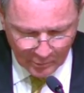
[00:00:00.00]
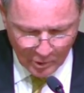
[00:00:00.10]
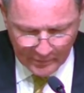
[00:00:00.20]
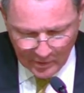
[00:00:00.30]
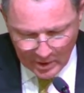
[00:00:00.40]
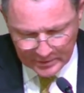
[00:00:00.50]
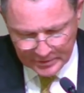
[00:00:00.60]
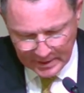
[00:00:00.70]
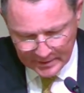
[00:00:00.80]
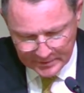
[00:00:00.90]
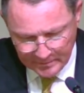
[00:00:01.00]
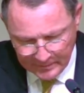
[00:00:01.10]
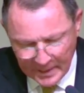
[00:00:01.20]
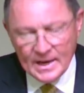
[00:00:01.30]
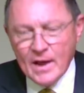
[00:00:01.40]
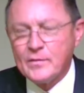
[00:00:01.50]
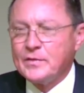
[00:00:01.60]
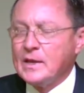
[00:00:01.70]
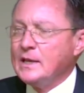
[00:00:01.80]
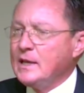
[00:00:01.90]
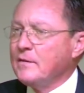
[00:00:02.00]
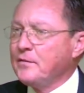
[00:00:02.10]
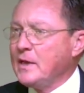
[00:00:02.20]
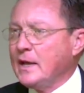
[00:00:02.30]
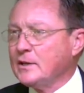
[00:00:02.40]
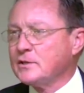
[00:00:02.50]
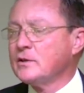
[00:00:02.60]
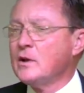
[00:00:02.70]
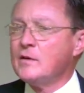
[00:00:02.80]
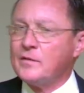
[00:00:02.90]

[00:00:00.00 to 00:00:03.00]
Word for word: The Word of God says, In everything give thanks,